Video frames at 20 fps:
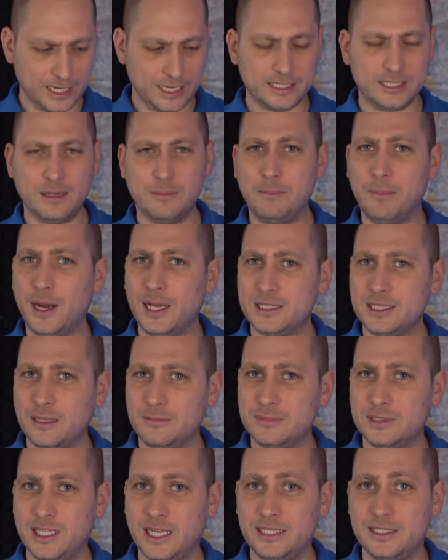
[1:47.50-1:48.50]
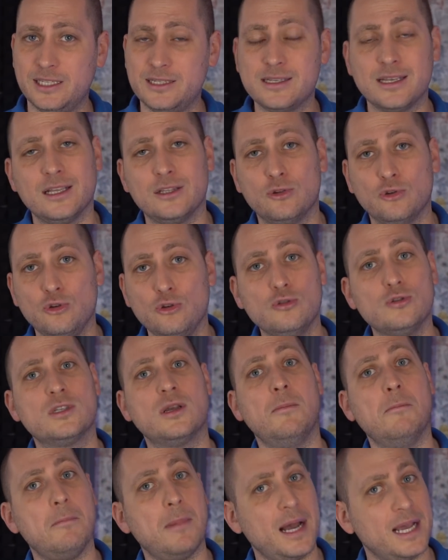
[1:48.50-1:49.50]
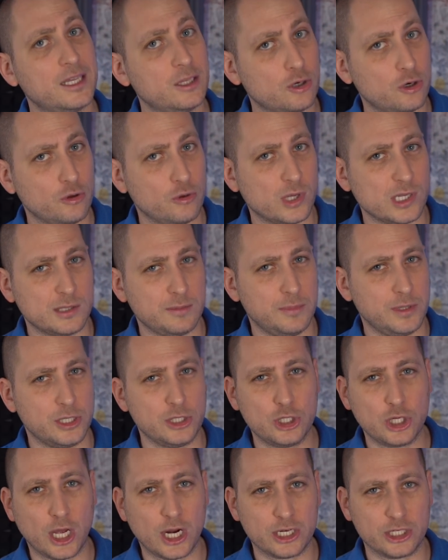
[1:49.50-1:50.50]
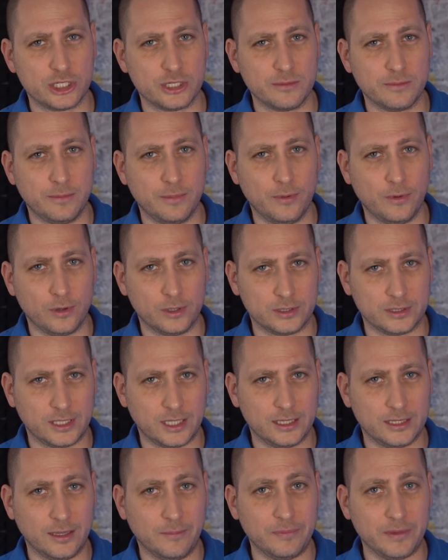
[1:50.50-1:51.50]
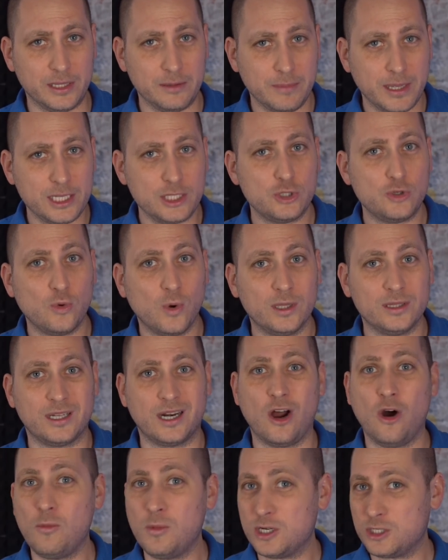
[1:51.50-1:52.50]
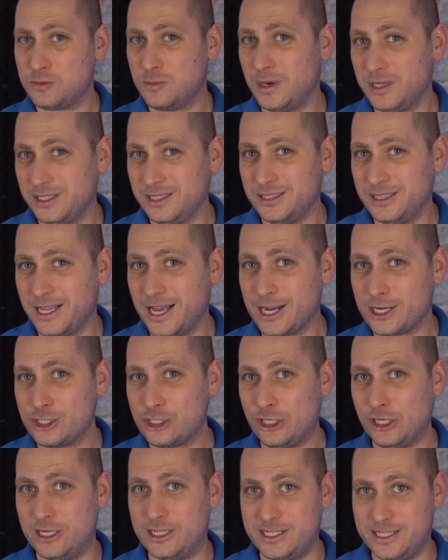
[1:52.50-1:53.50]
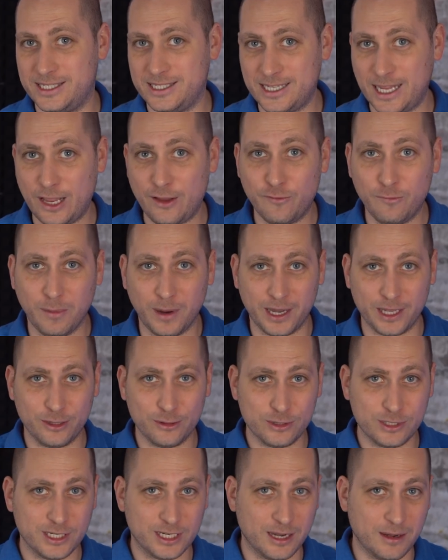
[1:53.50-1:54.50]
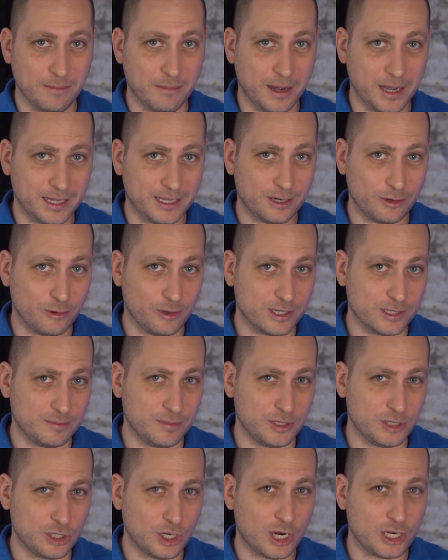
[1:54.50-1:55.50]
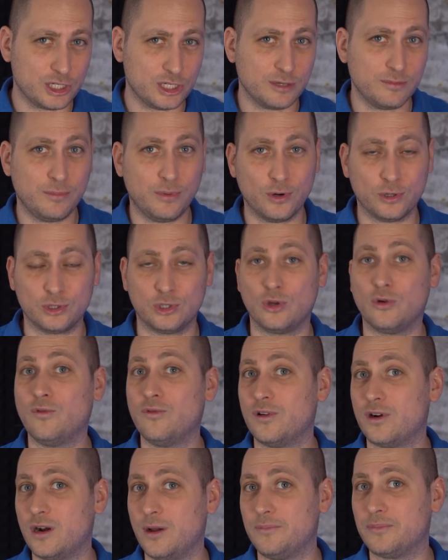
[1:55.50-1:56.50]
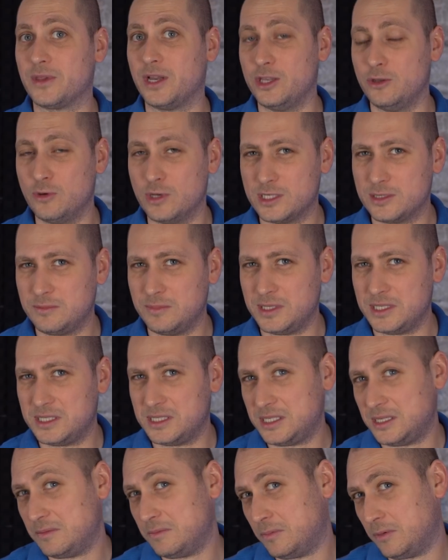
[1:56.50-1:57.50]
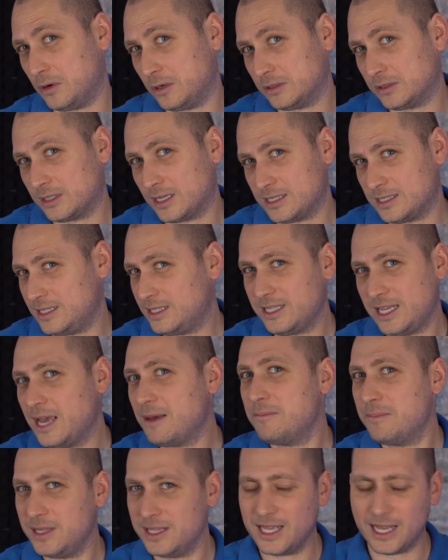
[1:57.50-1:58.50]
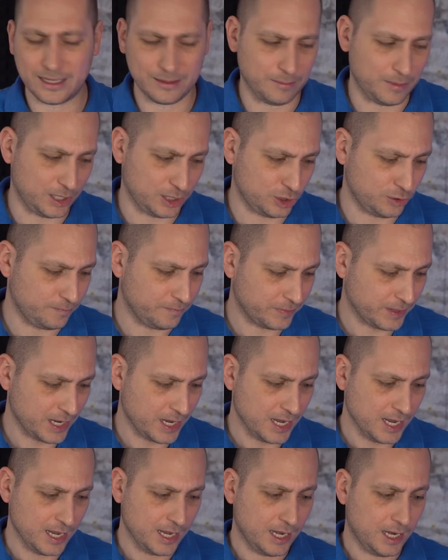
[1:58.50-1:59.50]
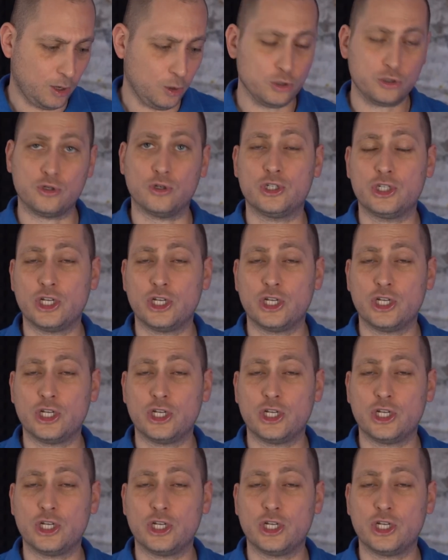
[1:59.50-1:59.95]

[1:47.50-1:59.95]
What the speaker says: then at the bottom they decided to use a micro USB charging port, and it makes you wonder how much money they actually save by using a micro USB charging port over a USB-C port, because it can be that much. Also,